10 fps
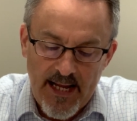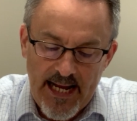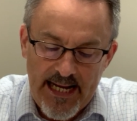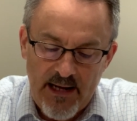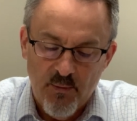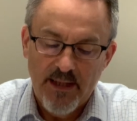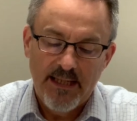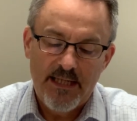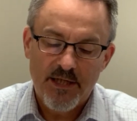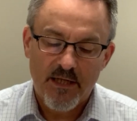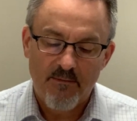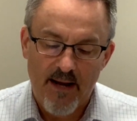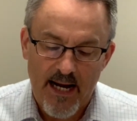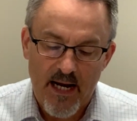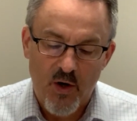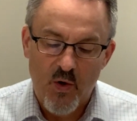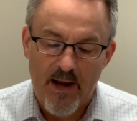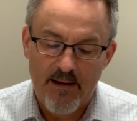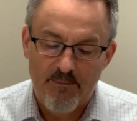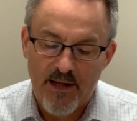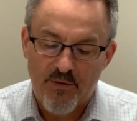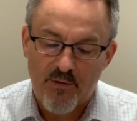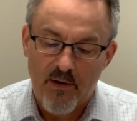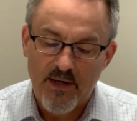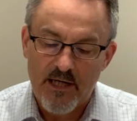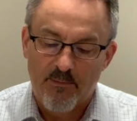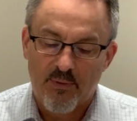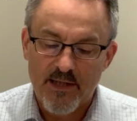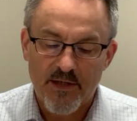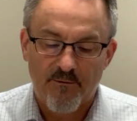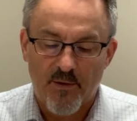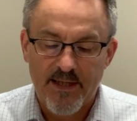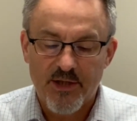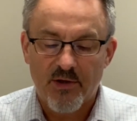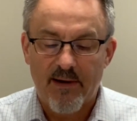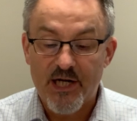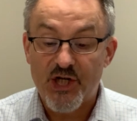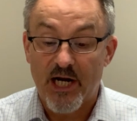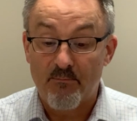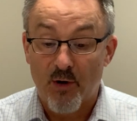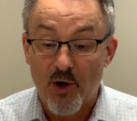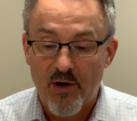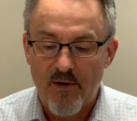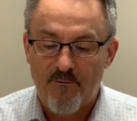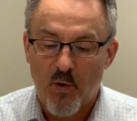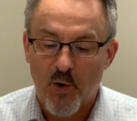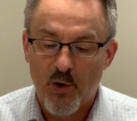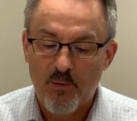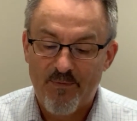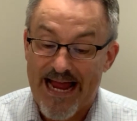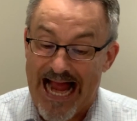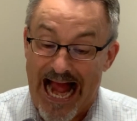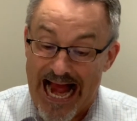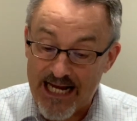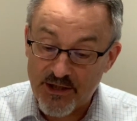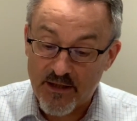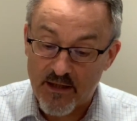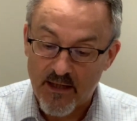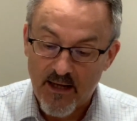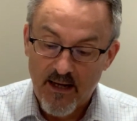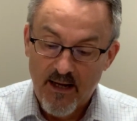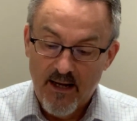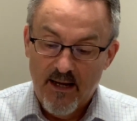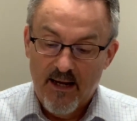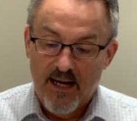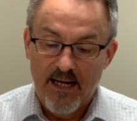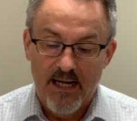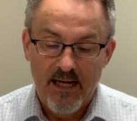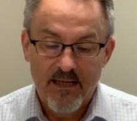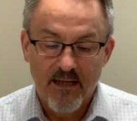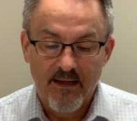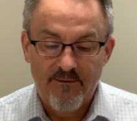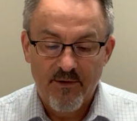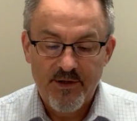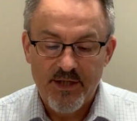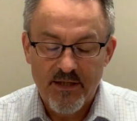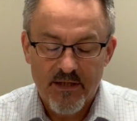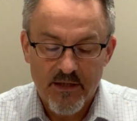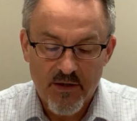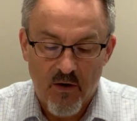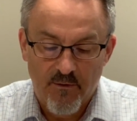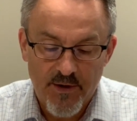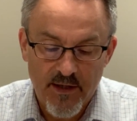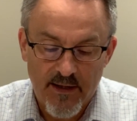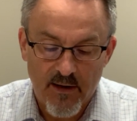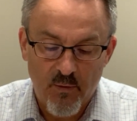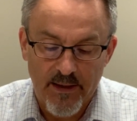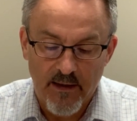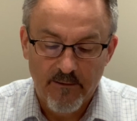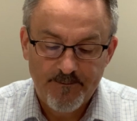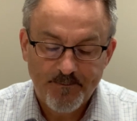And he released the man who had been thrown into prison for insurrection and murder, for whom they asked, and he delivered Jesus over to their will.